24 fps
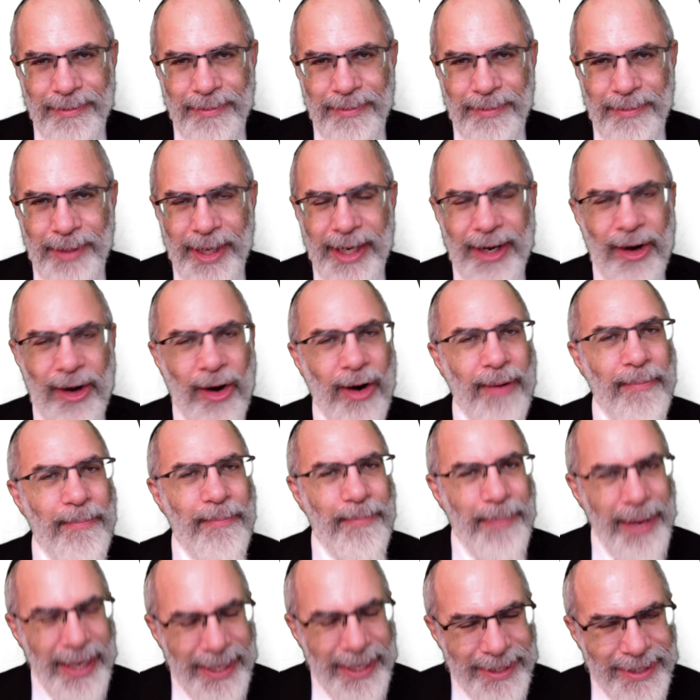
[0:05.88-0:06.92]
but our
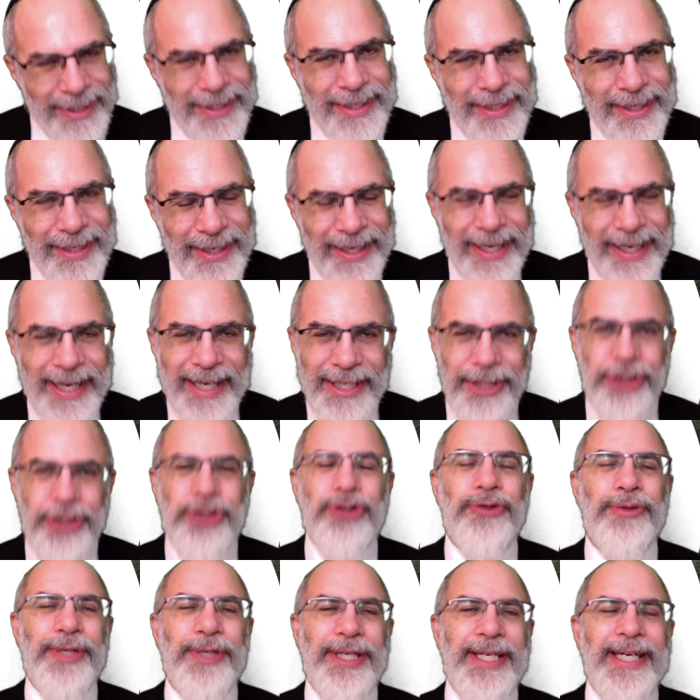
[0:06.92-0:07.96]
best
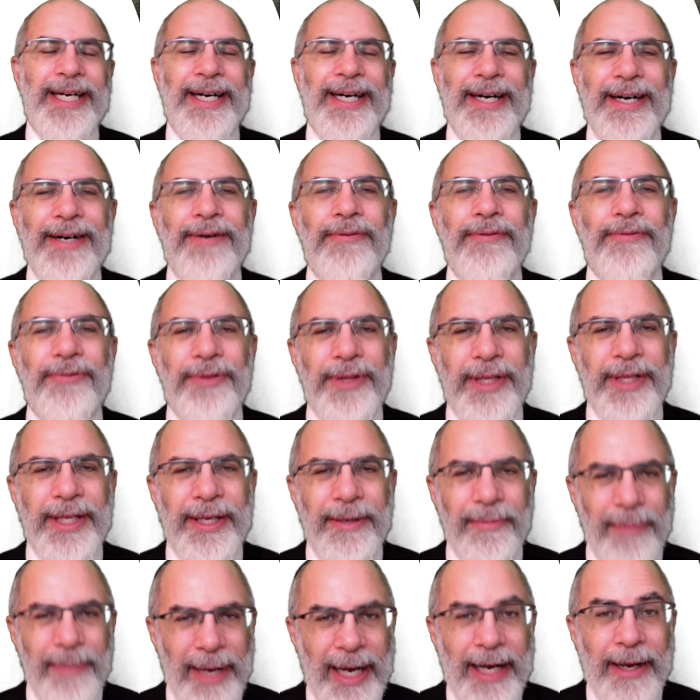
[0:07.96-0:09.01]
history of the
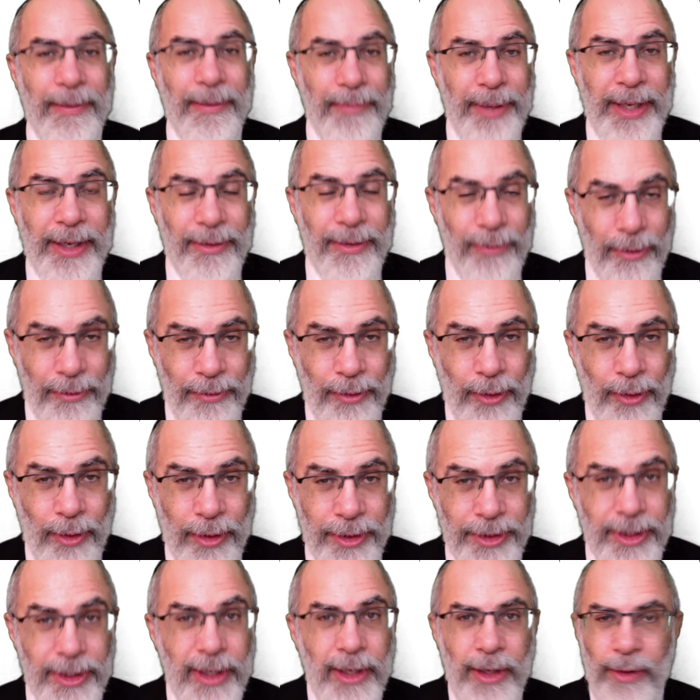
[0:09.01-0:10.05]
Maccabean revolt,